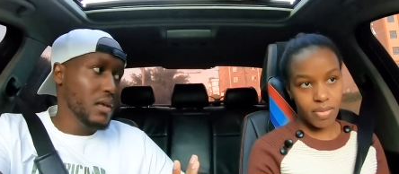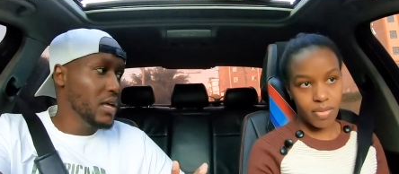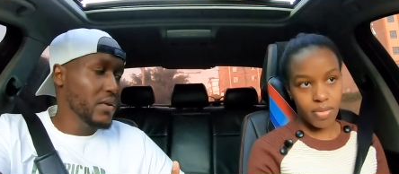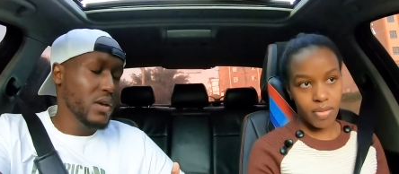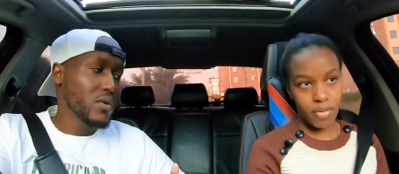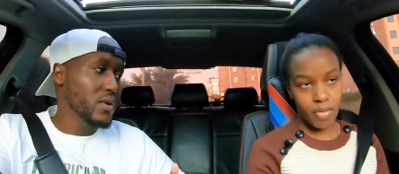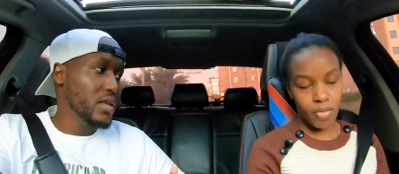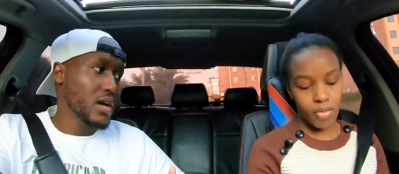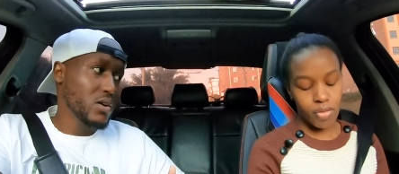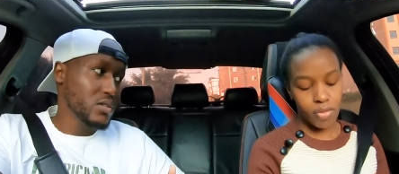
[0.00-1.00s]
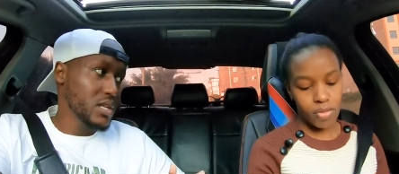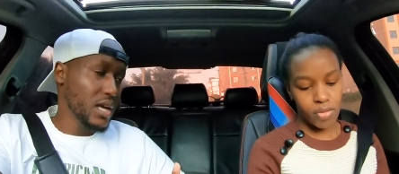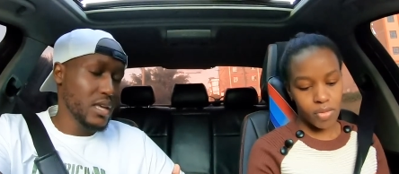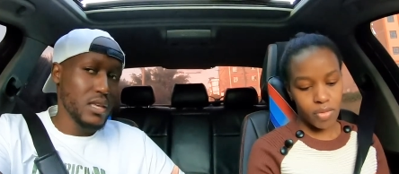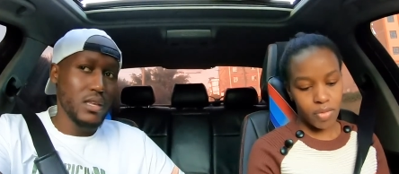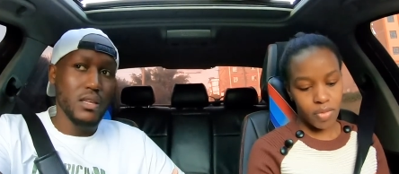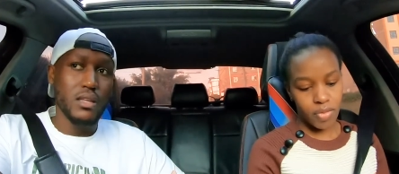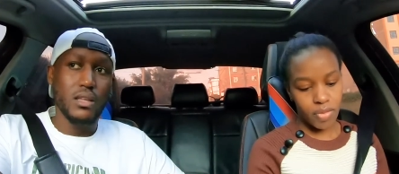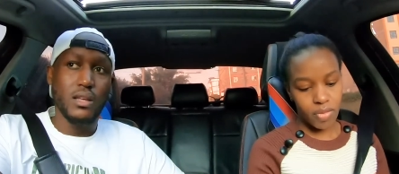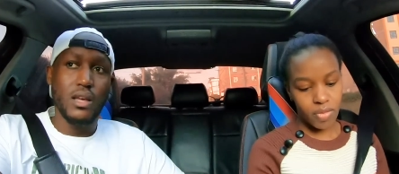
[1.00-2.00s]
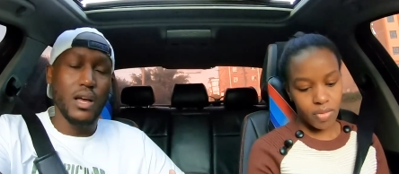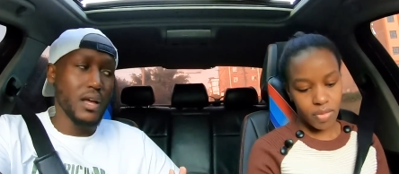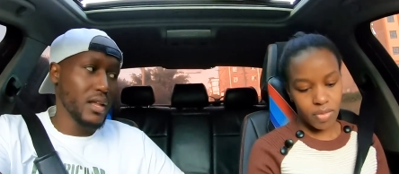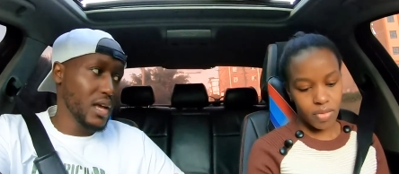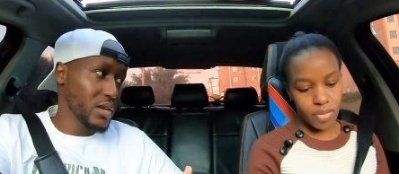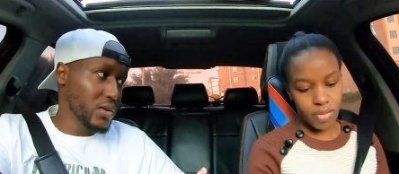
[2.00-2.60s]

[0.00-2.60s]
Speaker 1: Anyway kwenye yako sahi. I